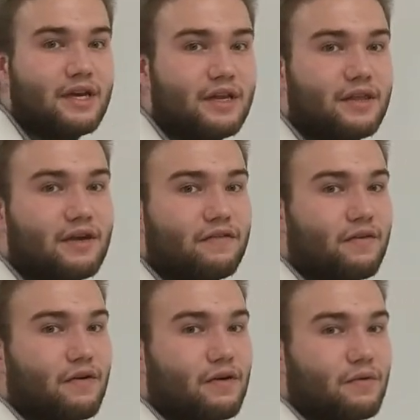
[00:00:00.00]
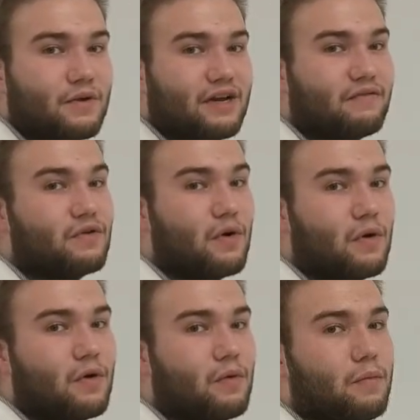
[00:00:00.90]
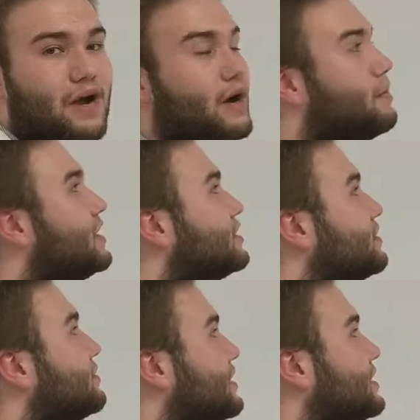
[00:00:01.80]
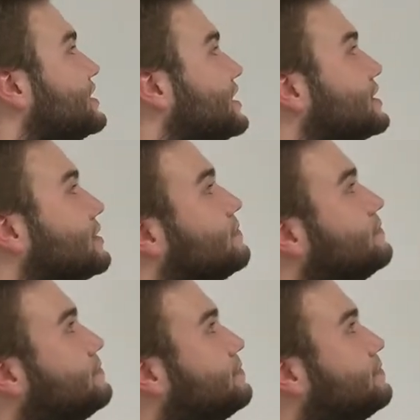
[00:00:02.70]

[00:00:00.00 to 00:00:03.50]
and therefore we have no perturbation within the system.